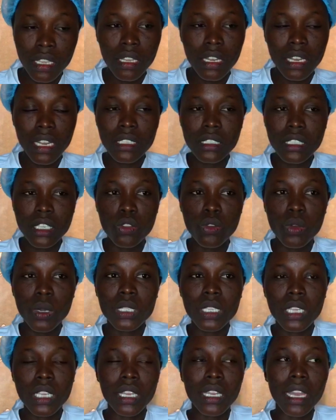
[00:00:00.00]
Let's say you are
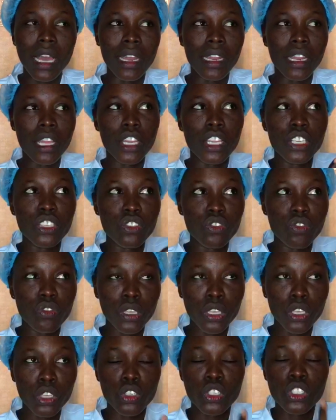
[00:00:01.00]
taking an energy
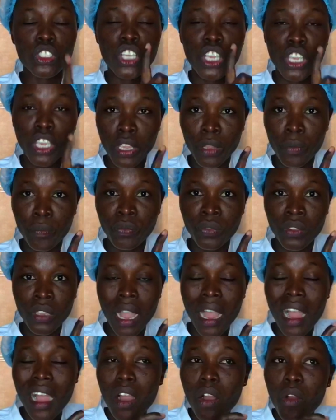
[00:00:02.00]
drink, you check
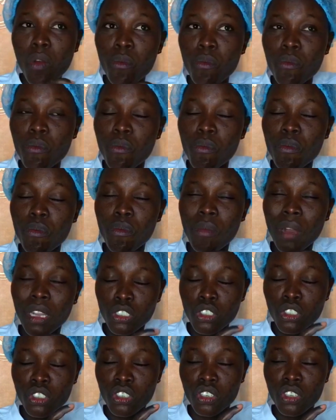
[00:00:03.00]
how
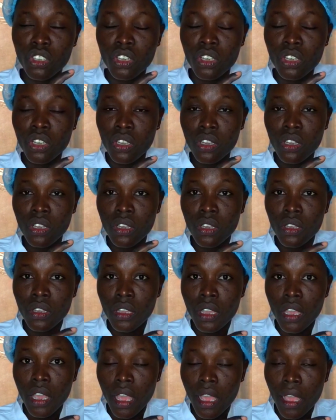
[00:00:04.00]
much
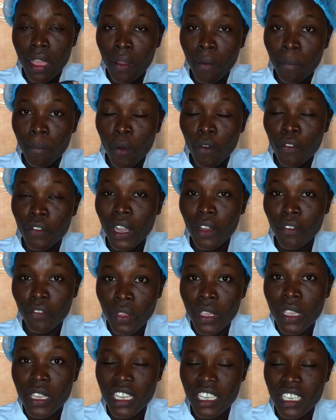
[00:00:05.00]
of
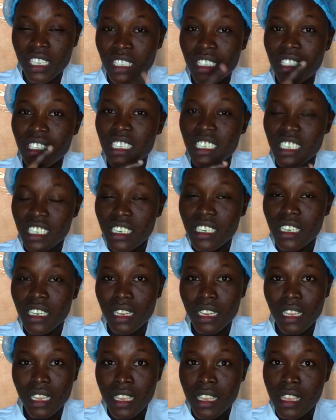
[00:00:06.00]
caffeine is
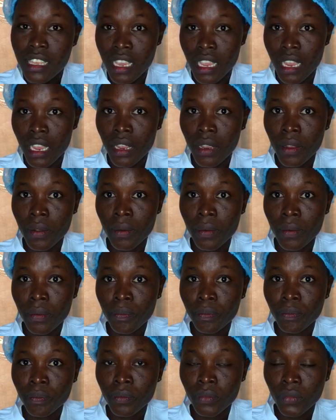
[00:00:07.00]
in there.
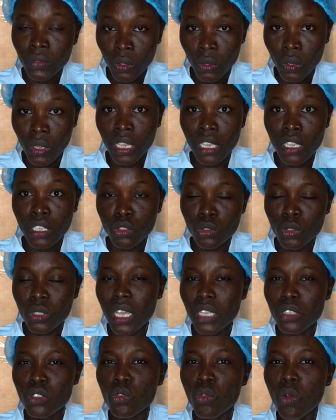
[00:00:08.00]
Okay, so
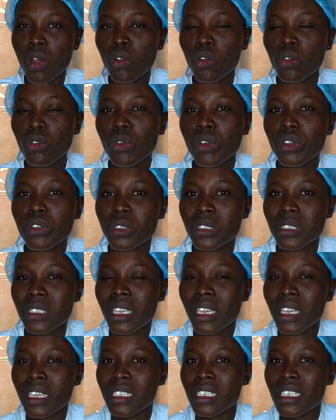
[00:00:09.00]
that you are not going to
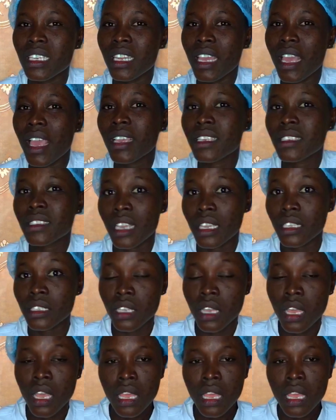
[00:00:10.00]
take it in excess.